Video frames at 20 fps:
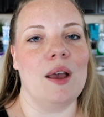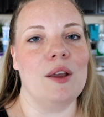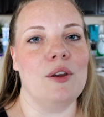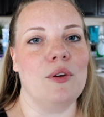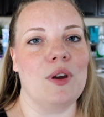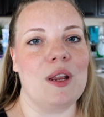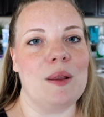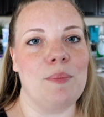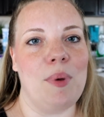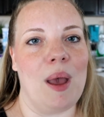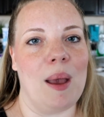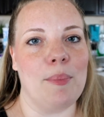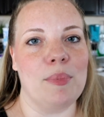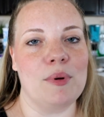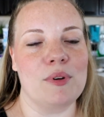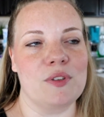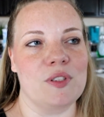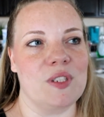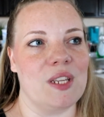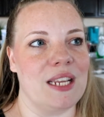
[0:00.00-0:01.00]
green
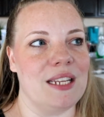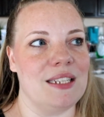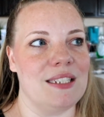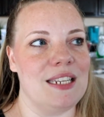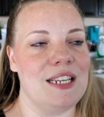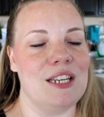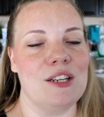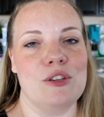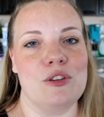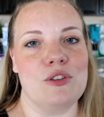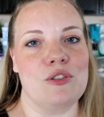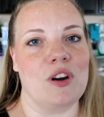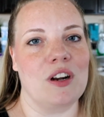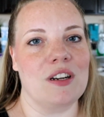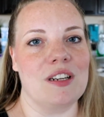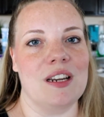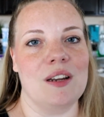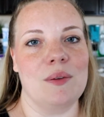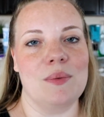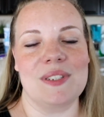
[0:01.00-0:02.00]
peppers like deconstructed.